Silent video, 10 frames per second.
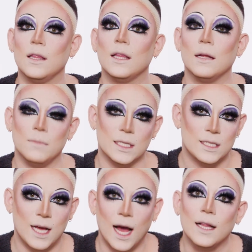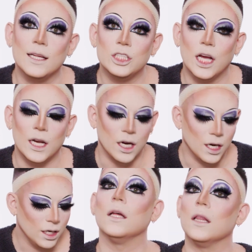than Miss Kylie
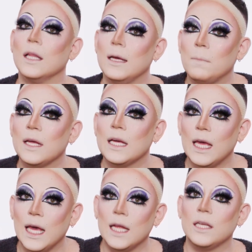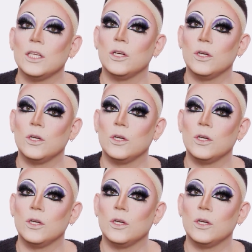Jenner, the lip kit